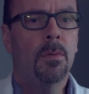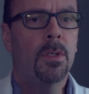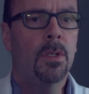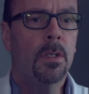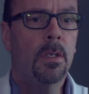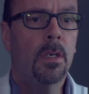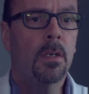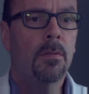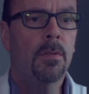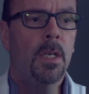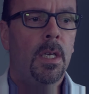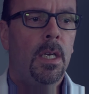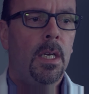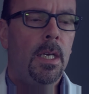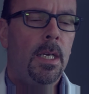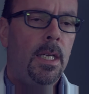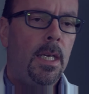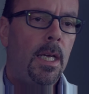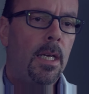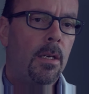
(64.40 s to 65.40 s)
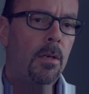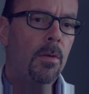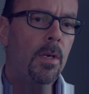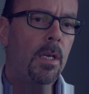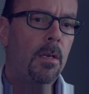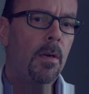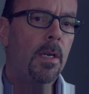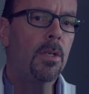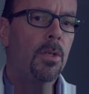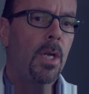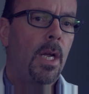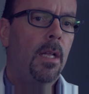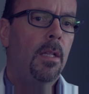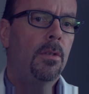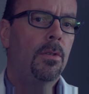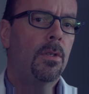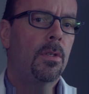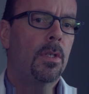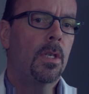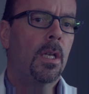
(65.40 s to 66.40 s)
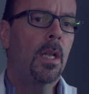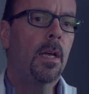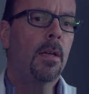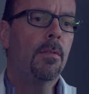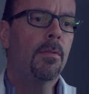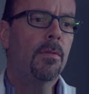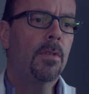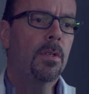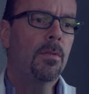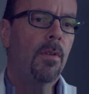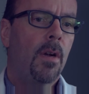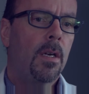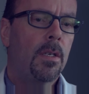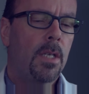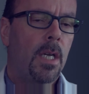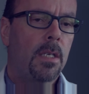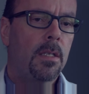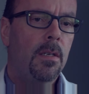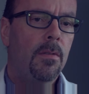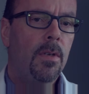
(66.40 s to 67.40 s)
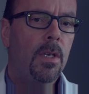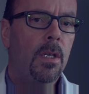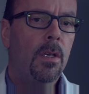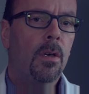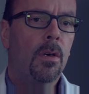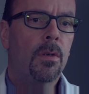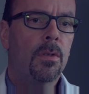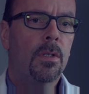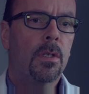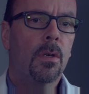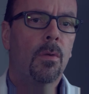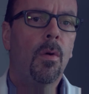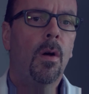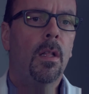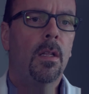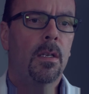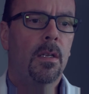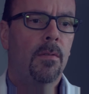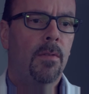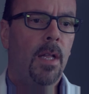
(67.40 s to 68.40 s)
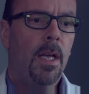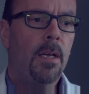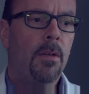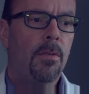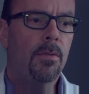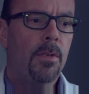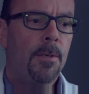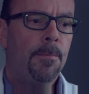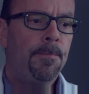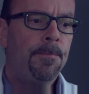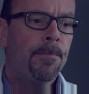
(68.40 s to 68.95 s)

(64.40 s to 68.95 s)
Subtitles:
reserve and create great challenges in life as far as activity goes and quality of life.